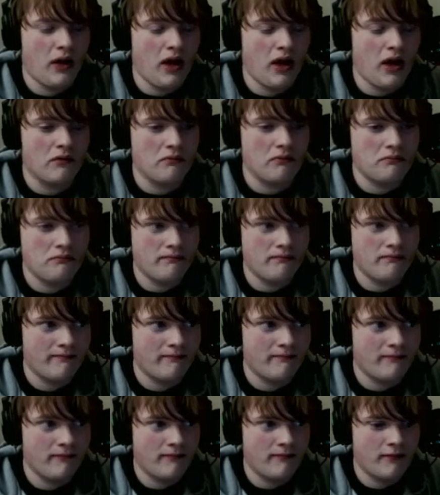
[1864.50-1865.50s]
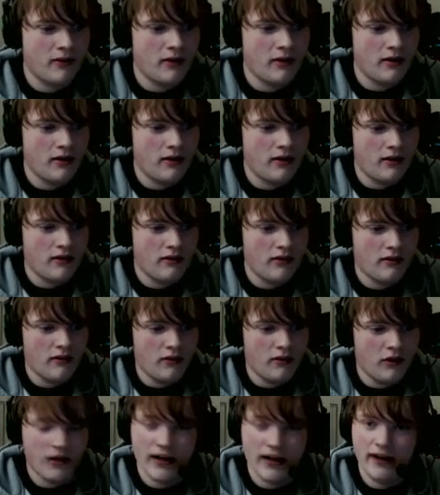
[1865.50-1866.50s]
Wow.
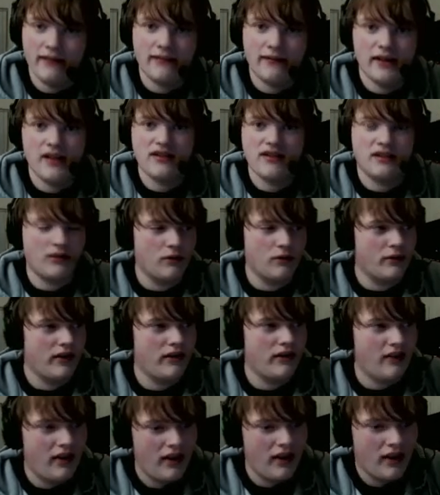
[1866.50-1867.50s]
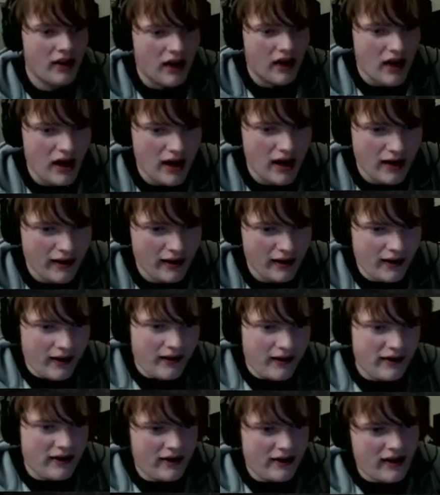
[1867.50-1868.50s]
Okay, that's a little weird.
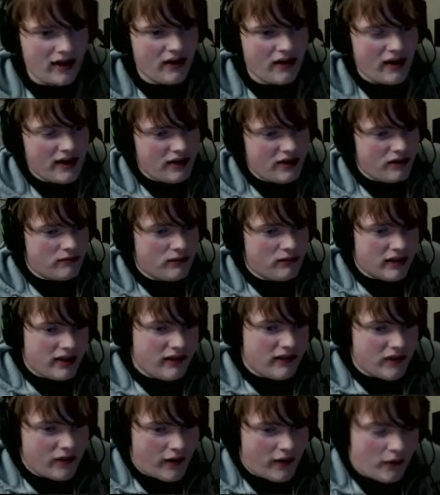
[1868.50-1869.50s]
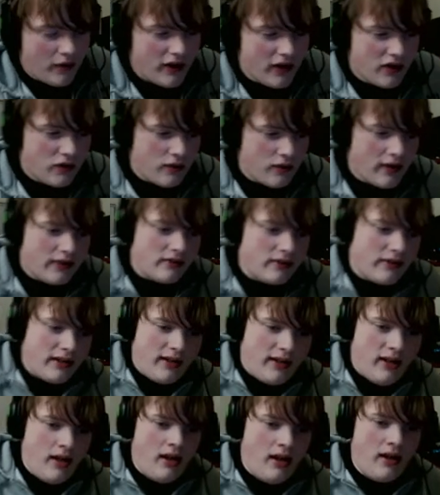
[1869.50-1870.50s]
Now I do believe, if I read
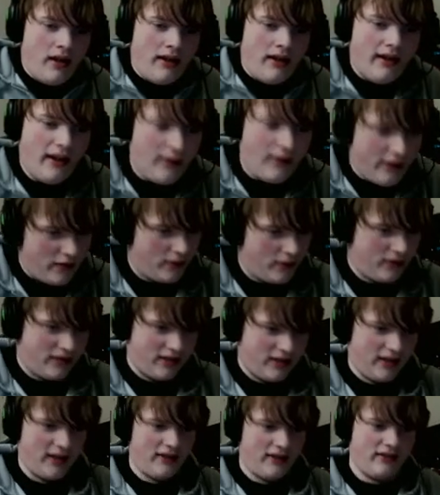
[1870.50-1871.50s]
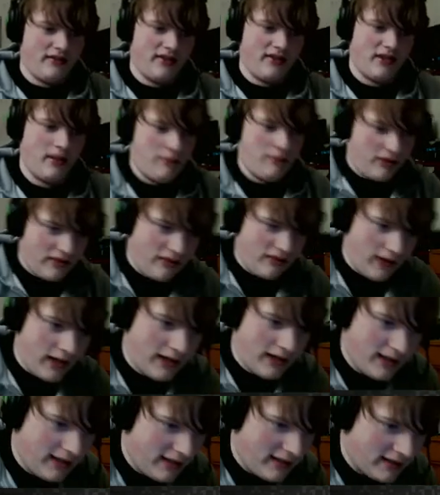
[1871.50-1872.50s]
correctly, that there's a couple
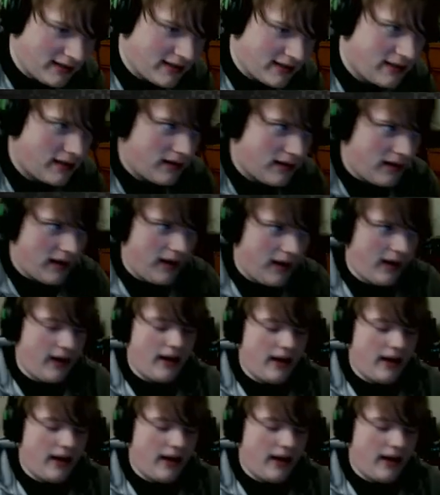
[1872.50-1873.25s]
different endings